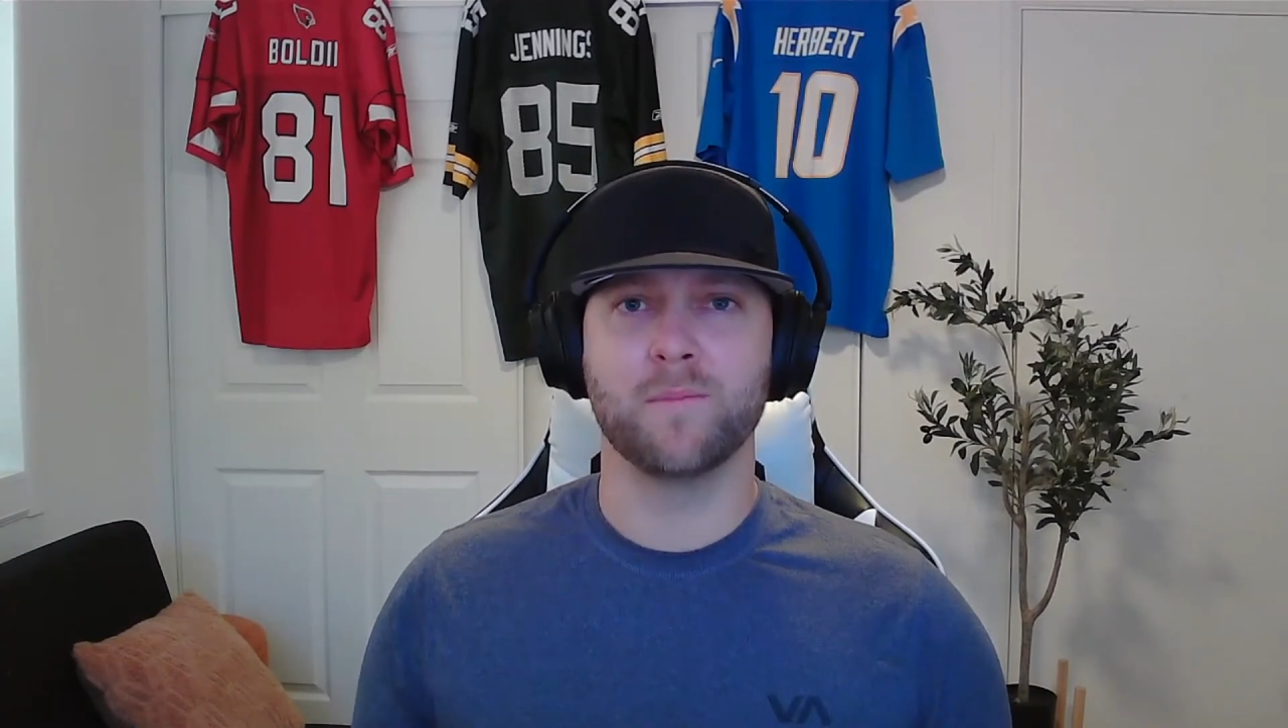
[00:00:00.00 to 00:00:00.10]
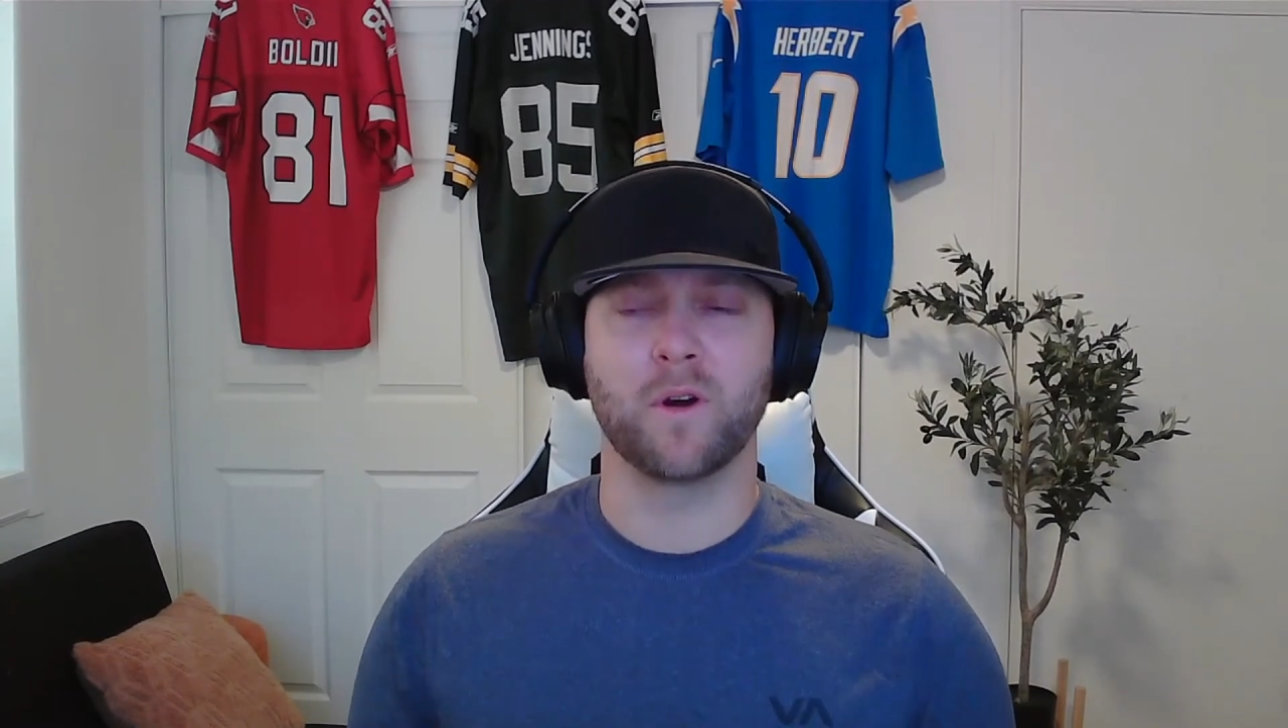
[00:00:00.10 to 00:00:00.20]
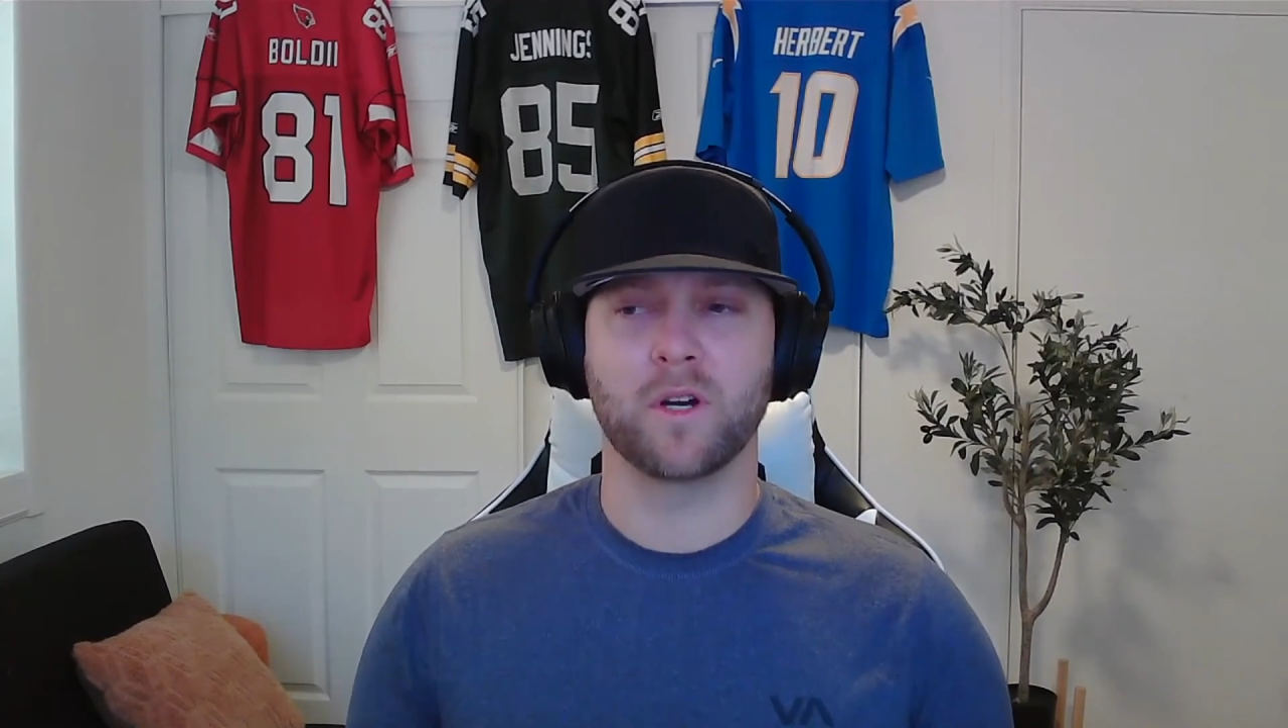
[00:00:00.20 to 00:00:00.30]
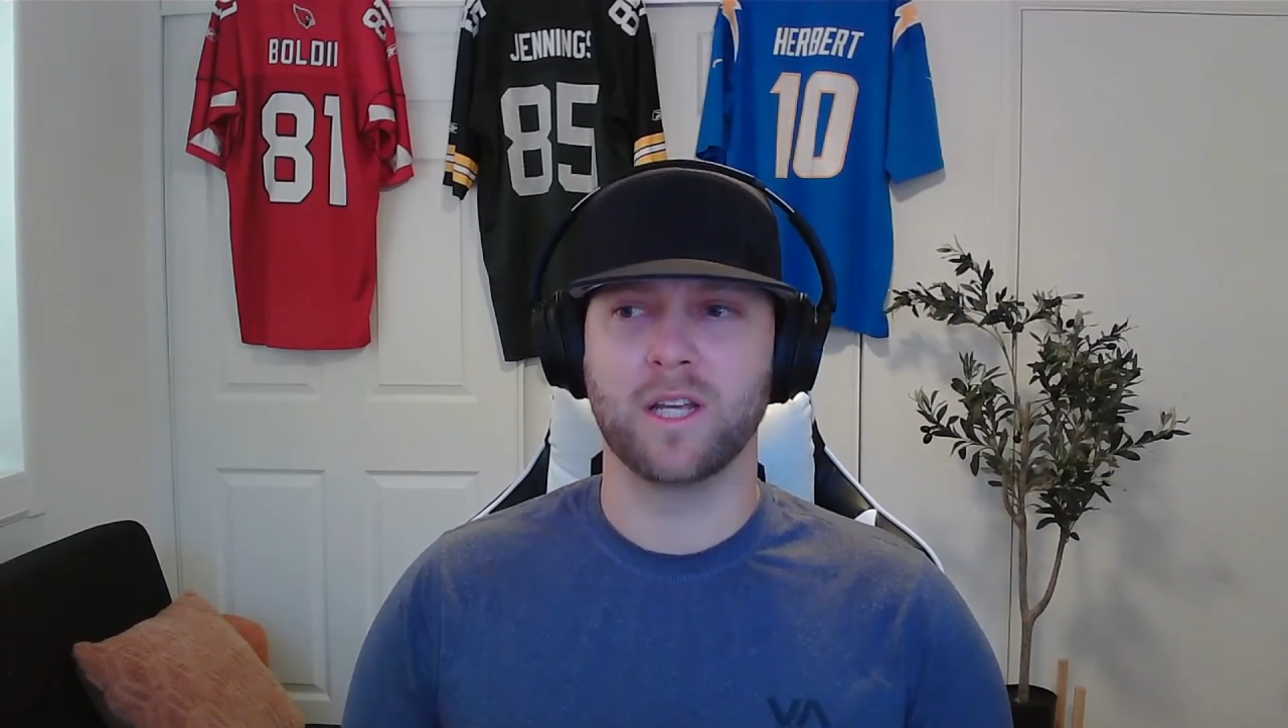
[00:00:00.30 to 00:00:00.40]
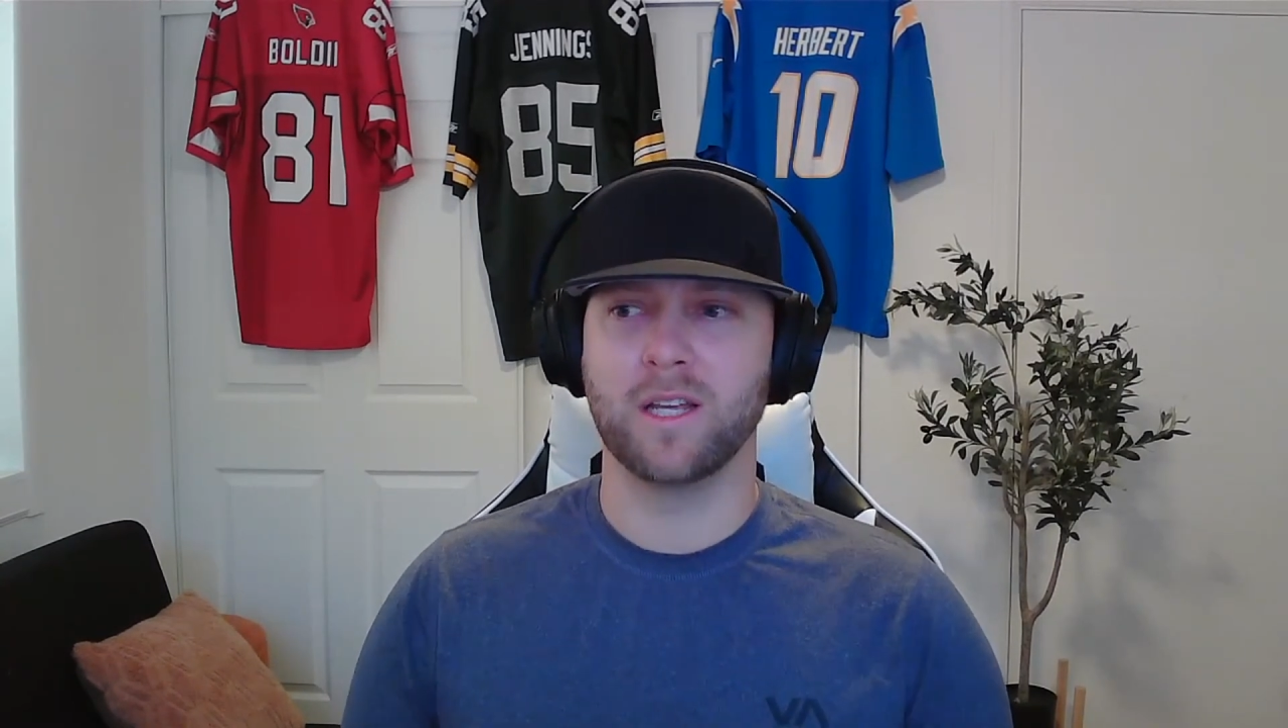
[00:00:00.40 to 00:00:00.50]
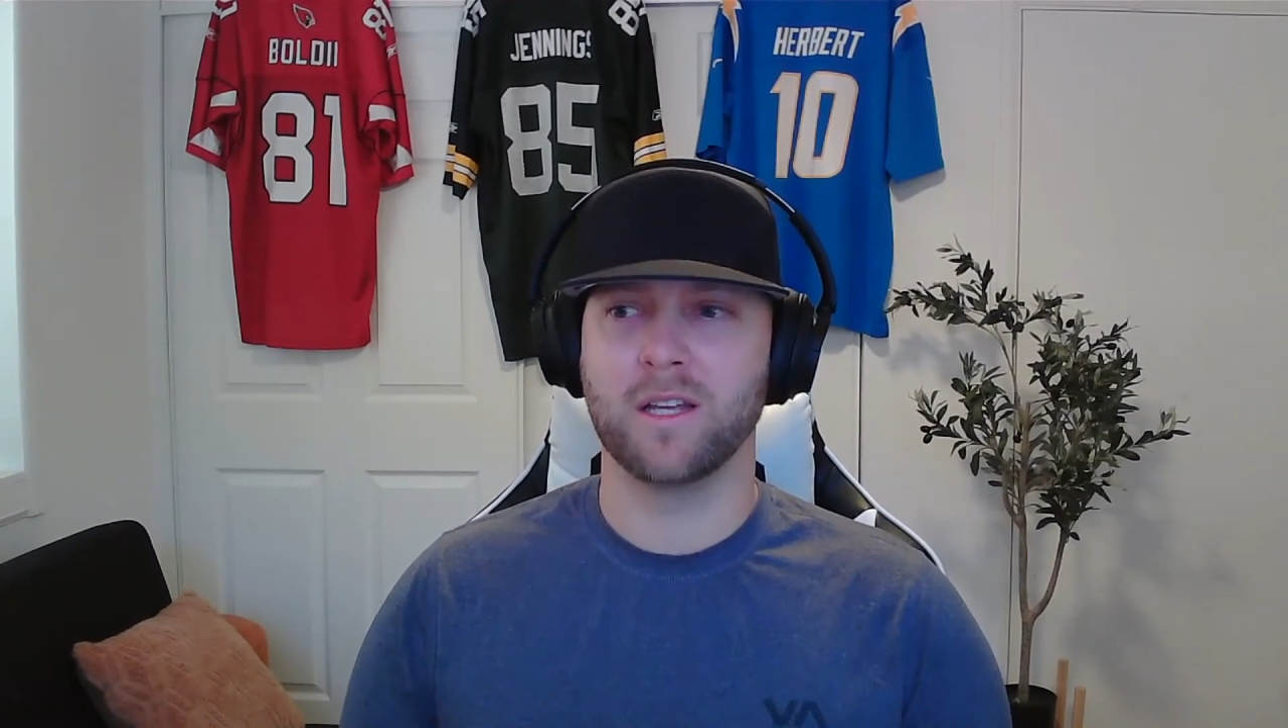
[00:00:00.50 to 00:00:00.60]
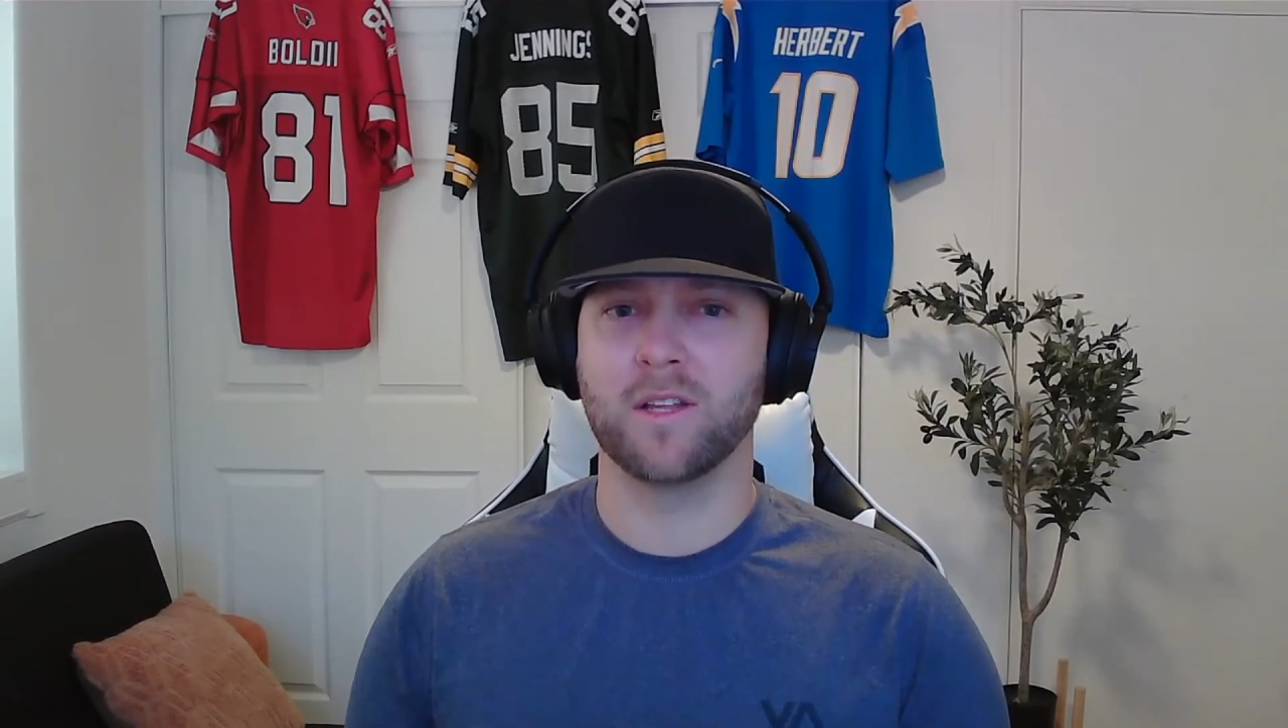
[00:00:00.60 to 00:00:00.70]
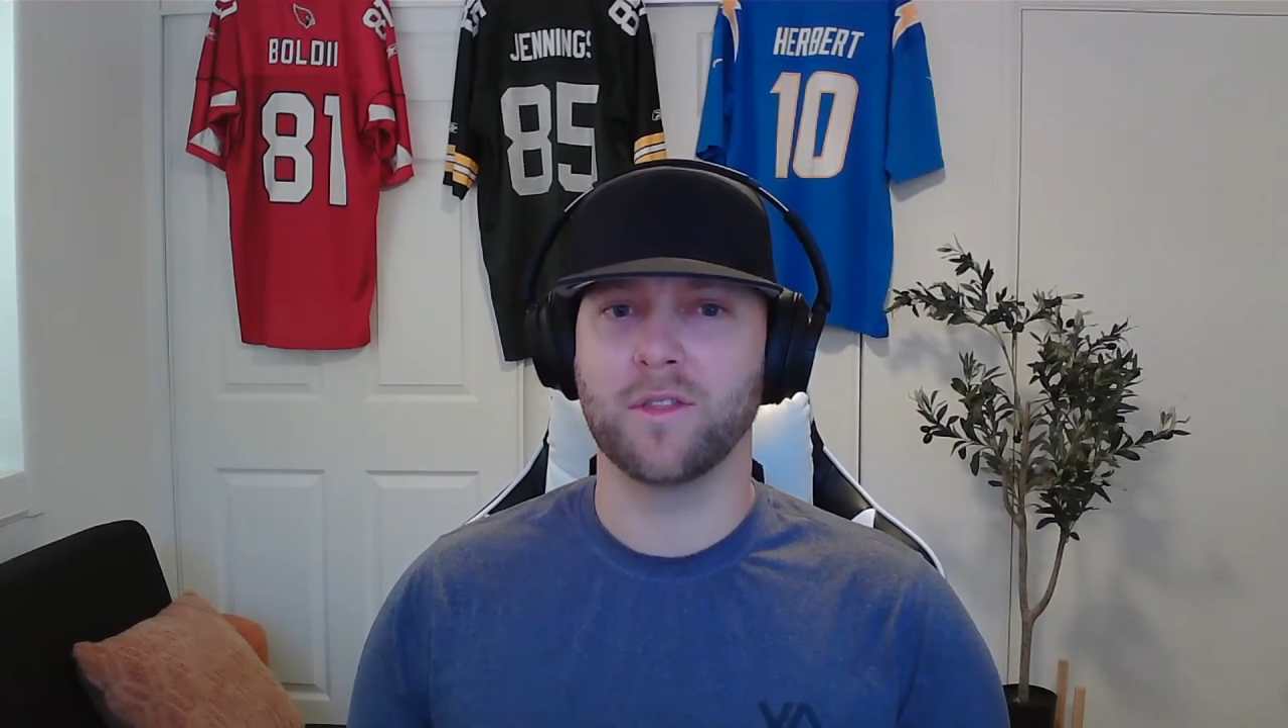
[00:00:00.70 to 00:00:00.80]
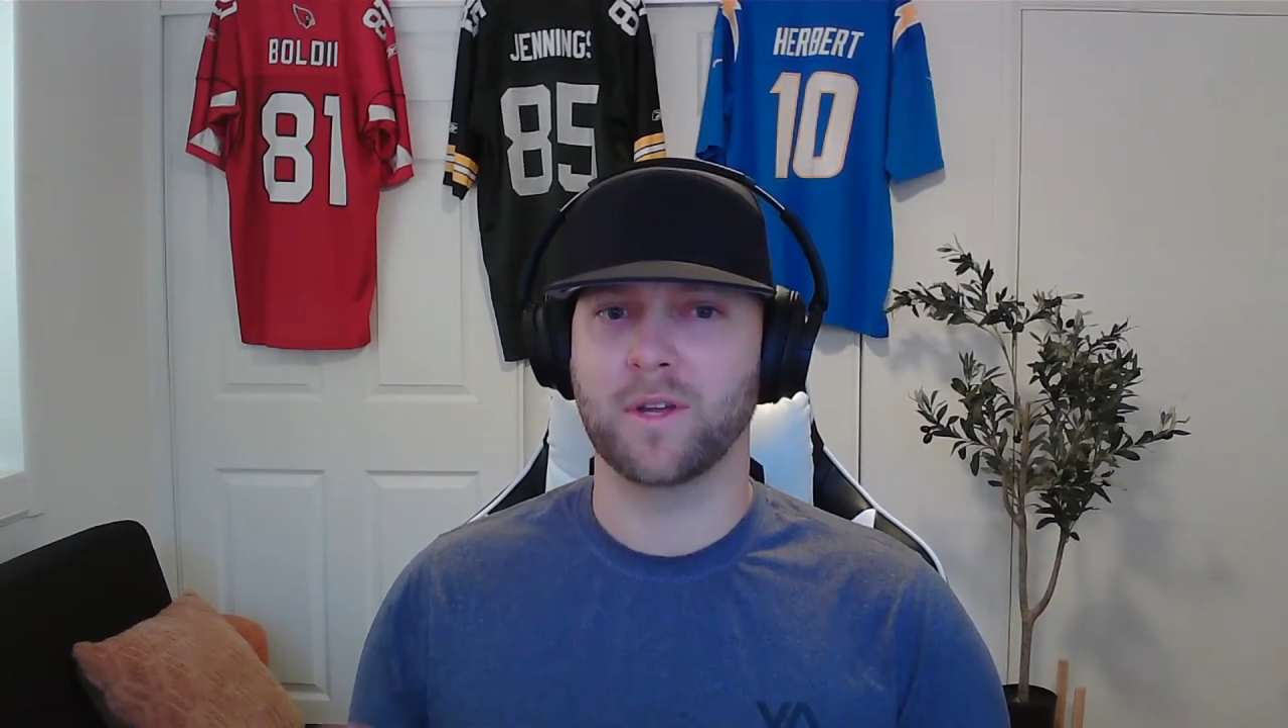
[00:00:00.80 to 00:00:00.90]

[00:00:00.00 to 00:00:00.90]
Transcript: murky.